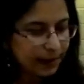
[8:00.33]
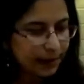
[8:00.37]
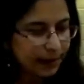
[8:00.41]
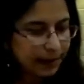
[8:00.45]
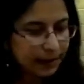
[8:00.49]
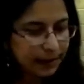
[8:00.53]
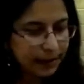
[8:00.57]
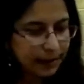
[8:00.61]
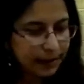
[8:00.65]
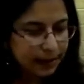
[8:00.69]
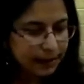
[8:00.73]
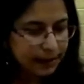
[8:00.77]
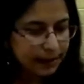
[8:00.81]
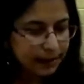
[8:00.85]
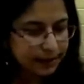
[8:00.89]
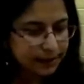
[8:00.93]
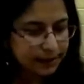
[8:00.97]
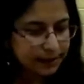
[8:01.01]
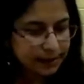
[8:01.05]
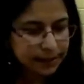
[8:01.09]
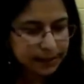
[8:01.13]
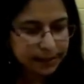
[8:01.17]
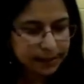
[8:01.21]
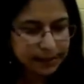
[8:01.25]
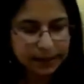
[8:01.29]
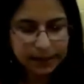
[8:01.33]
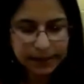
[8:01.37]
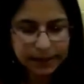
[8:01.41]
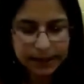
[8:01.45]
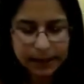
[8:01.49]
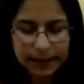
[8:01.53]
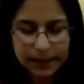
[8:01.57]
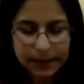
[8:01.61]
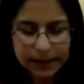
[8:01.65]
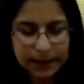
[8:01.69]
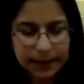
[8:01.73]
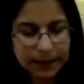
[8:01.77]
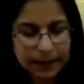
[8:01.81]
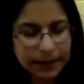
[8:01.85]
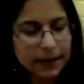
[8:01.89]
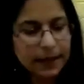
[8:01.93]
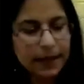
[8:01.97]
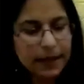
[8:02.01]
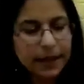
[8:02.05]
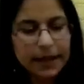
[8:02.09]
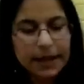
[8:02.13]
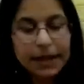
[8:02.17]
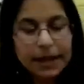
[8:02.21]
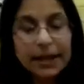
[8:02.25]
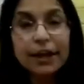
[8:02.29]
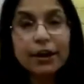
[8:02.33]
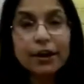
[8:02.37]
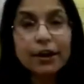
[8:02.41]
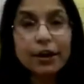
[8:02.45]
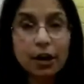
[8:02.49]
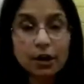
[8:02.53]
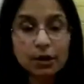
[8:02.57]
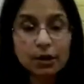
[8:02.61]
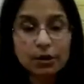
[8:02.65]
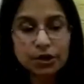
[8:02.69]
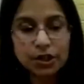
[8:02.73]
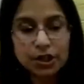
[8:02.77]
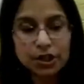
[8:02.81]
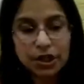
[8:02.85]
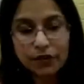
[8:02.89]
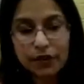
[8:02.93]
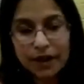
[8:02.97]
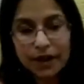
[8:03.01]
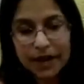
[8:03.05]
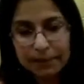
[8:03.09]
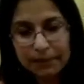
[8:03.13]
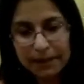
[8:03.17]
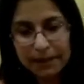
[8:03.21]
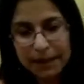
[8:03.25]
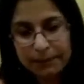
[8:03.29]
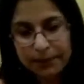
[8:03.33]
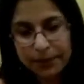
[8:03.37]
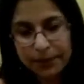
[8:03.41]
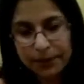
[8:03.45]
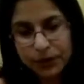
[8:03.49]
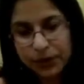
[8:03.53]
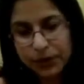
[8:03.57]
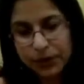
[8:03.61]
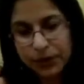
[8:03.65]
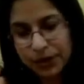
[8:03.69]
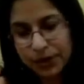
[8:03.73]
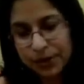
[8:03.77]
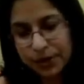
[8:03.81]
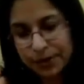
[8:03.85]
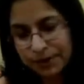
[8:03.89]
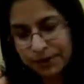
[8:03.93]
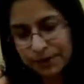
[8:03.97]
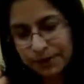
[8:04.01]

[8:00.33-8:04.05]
And here goes the red peppers.